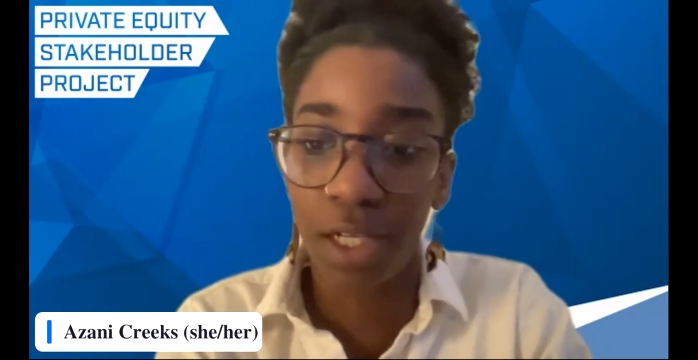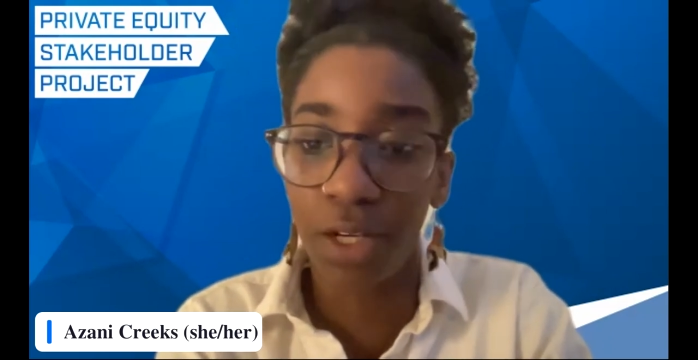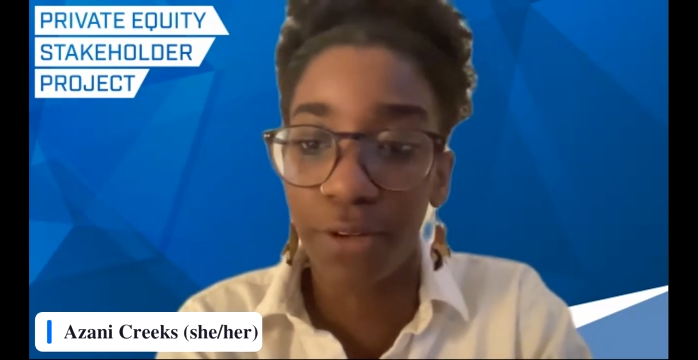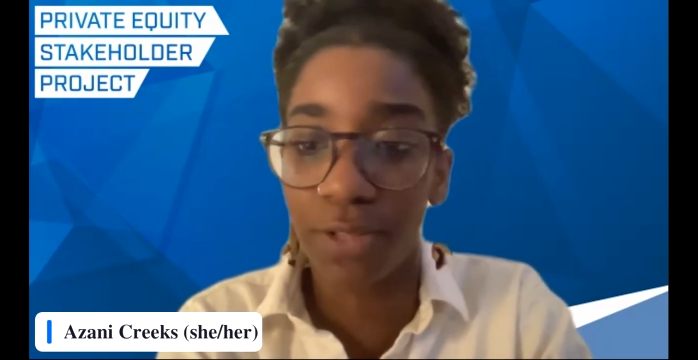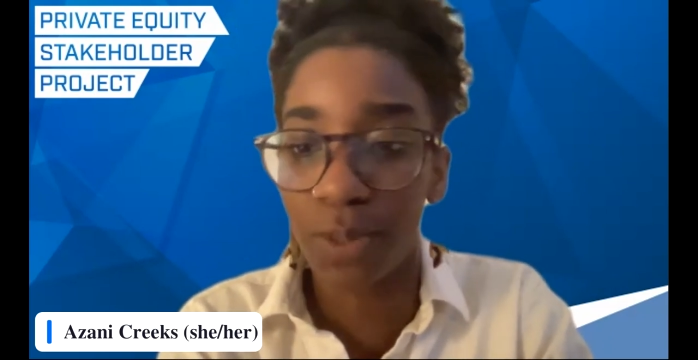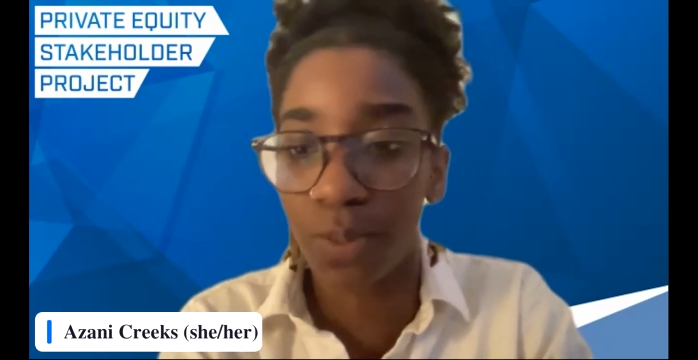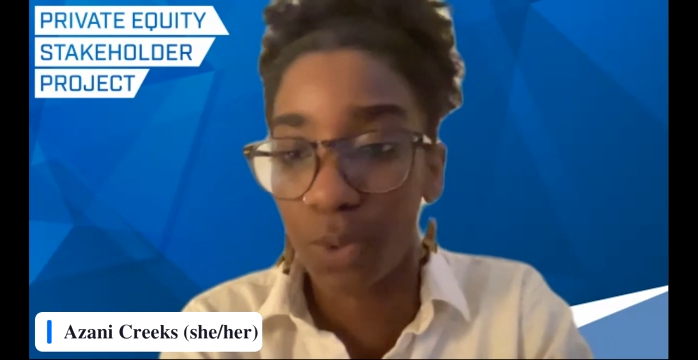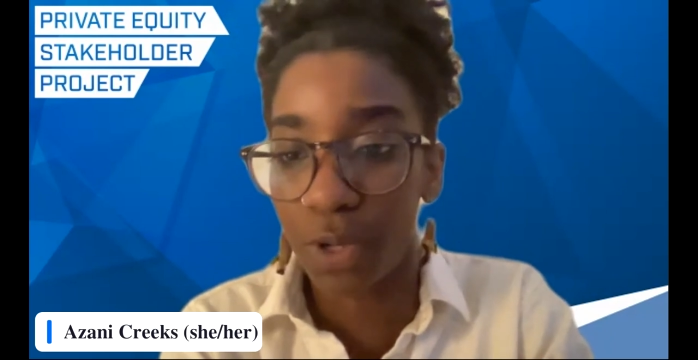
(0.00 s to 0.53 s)

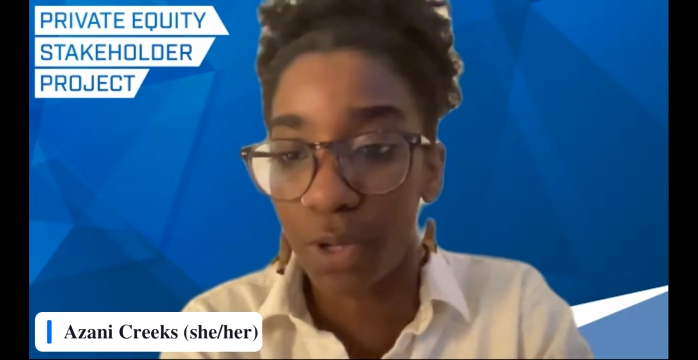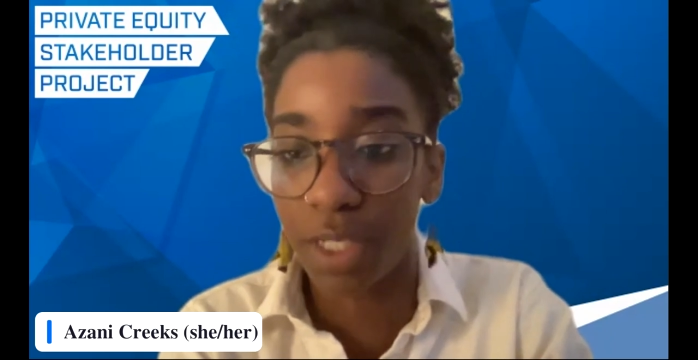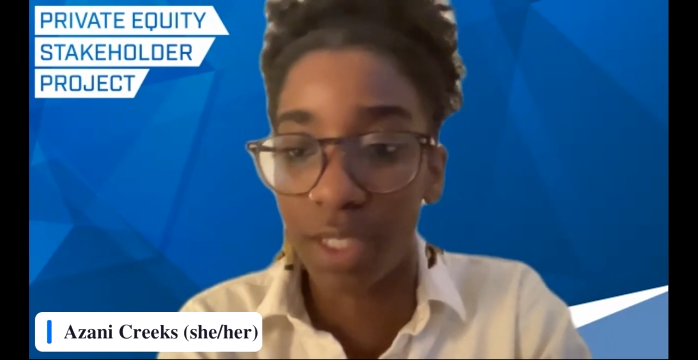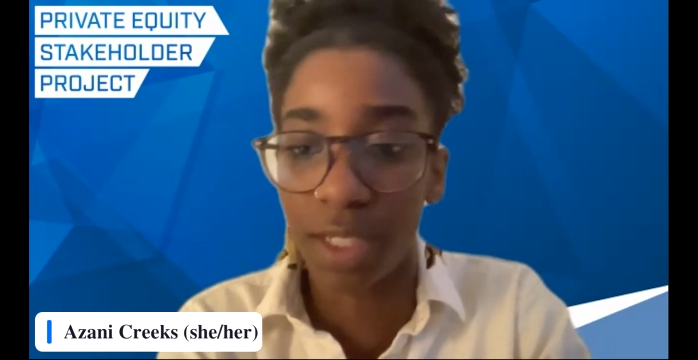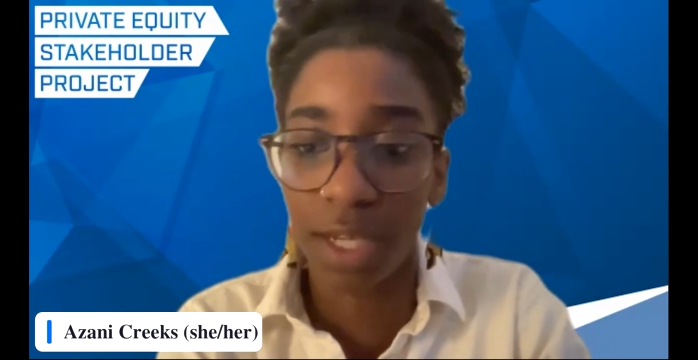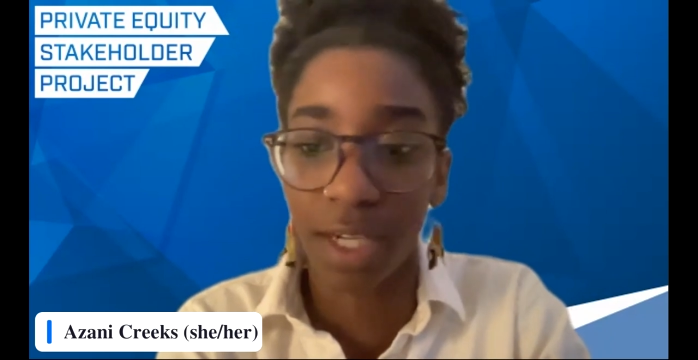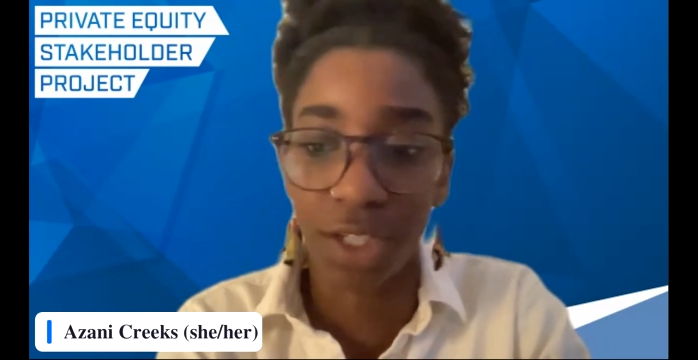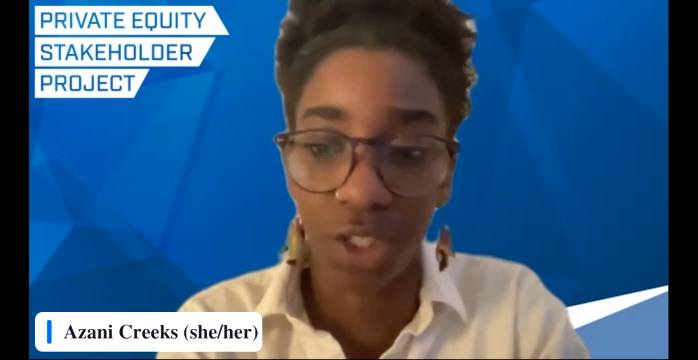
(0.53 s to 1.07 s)
No
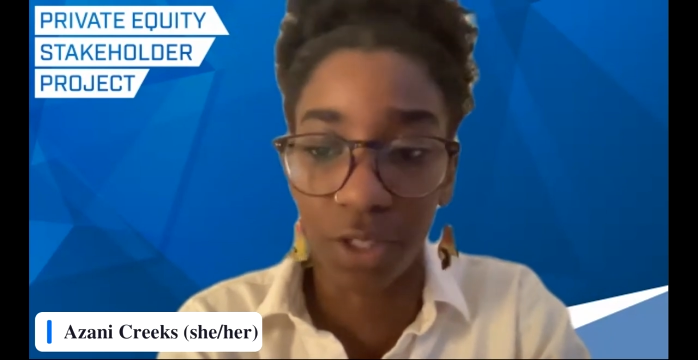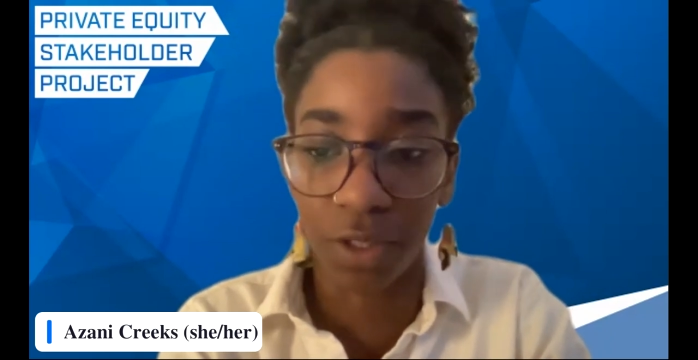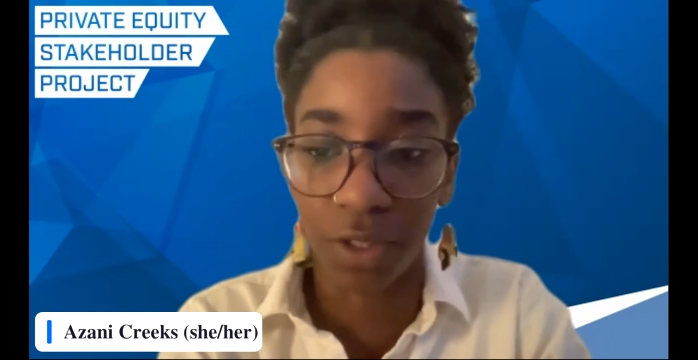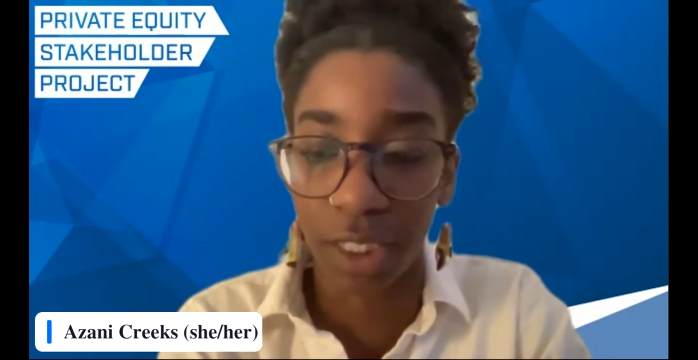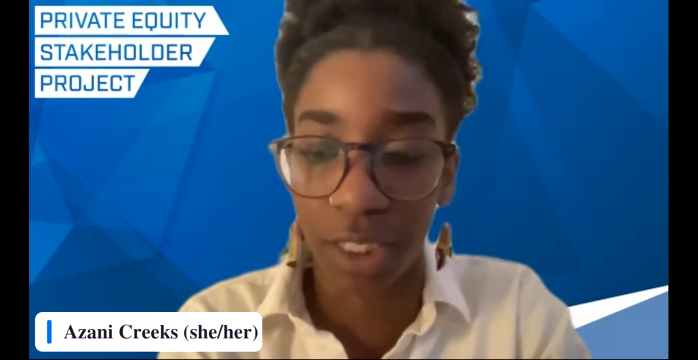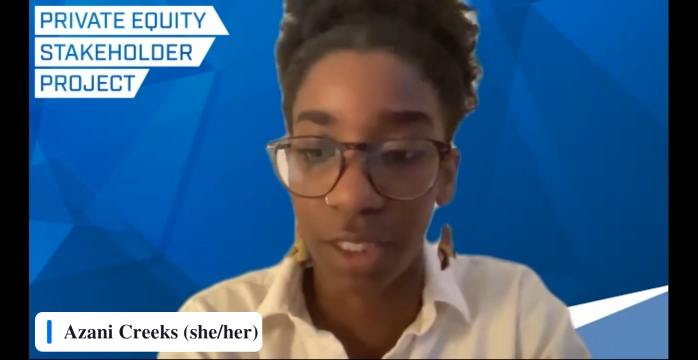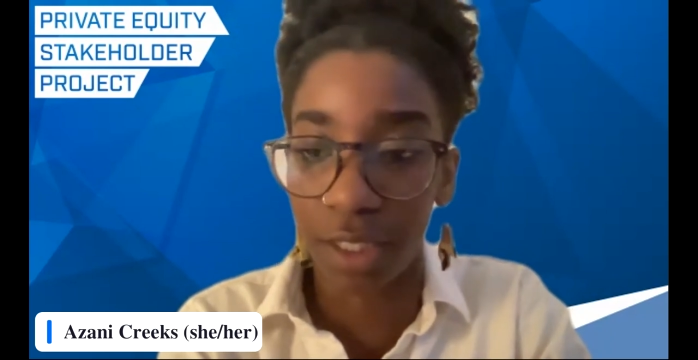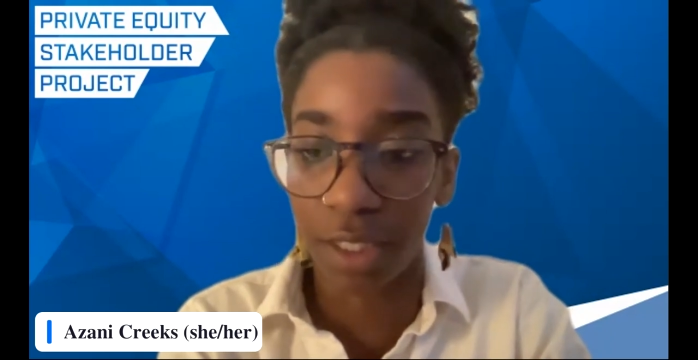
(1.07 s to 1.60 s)
sports,
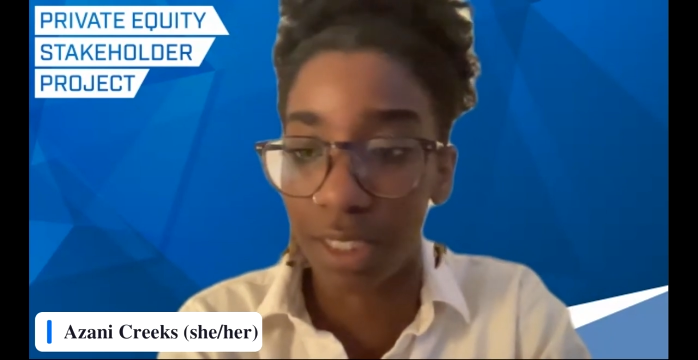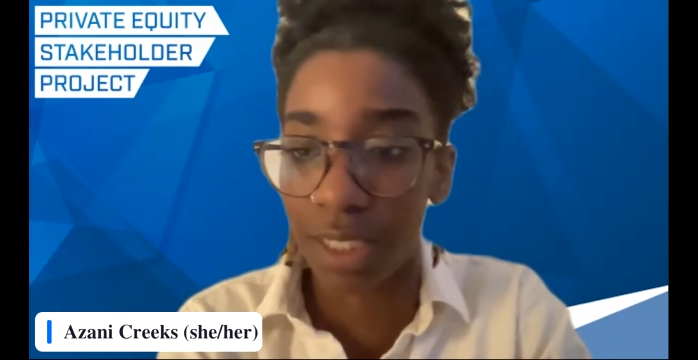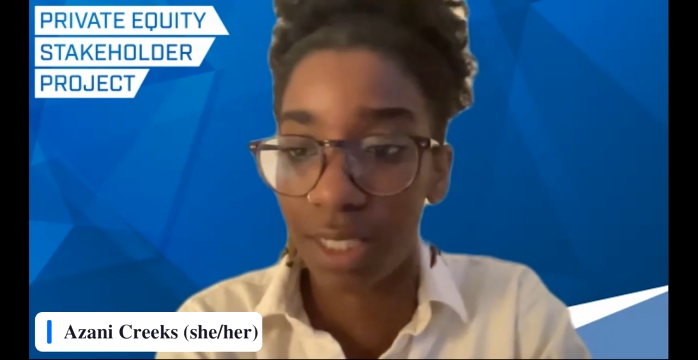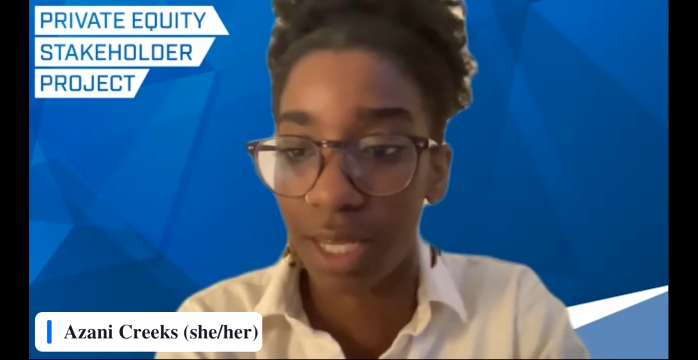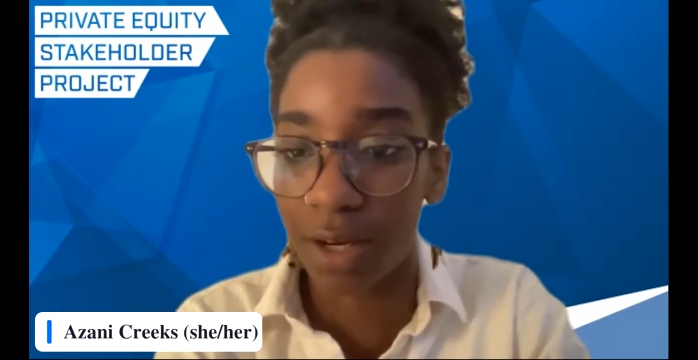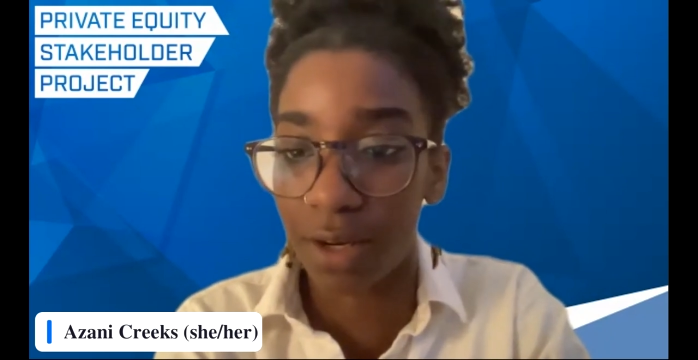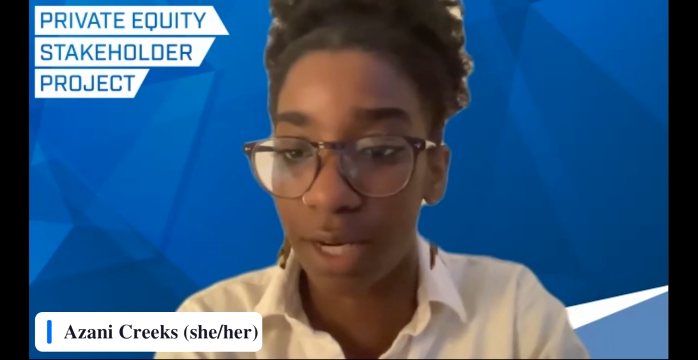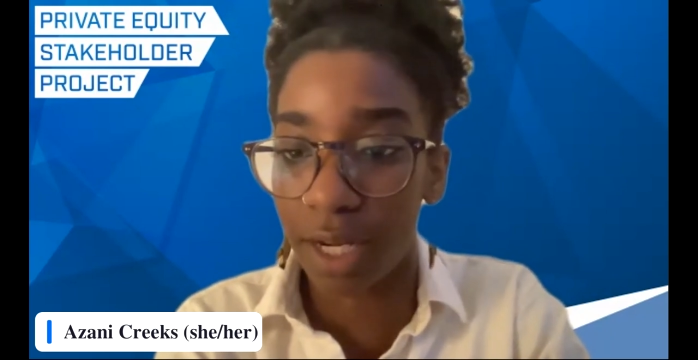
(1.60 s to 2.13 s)
extracurriculars,
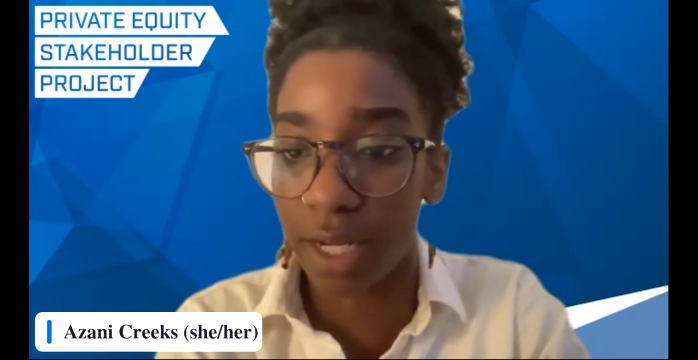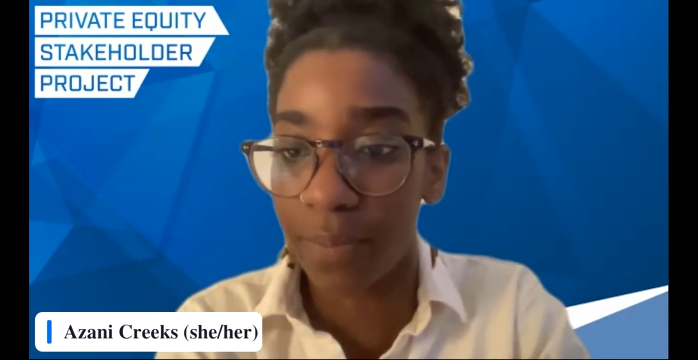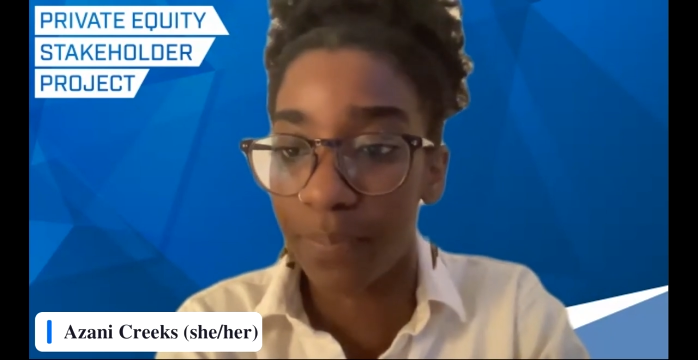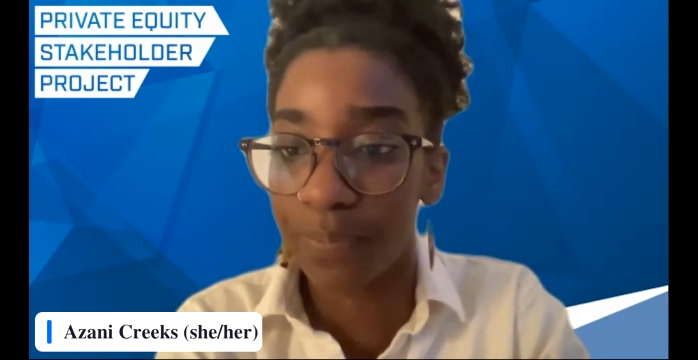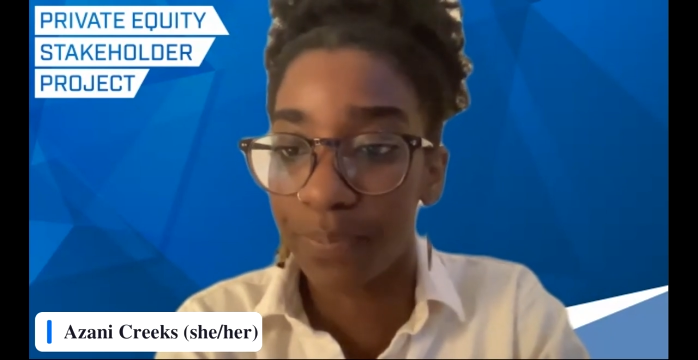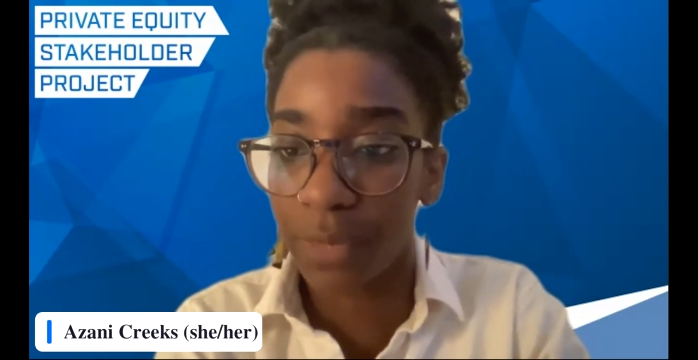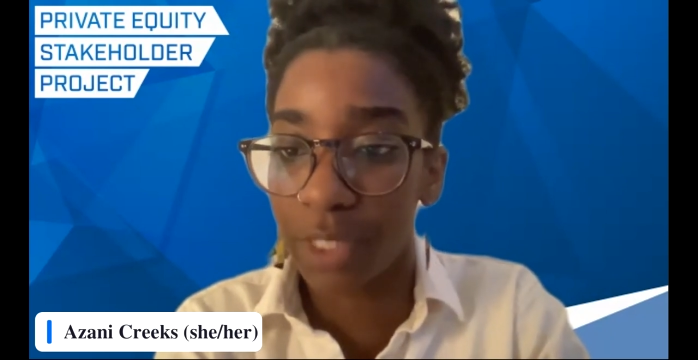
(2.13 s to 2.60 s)
etc.